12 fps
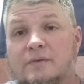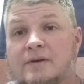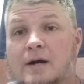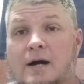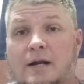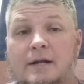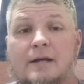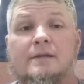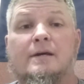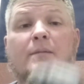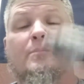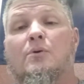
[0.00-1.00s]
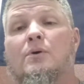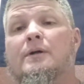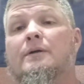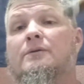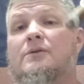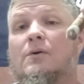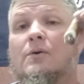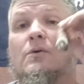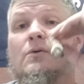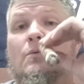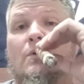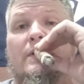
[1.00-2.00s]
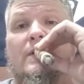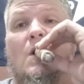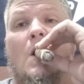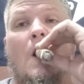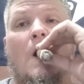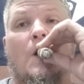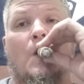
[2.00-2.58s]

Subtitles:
we've got at that point. Don't go nowhere, y'all.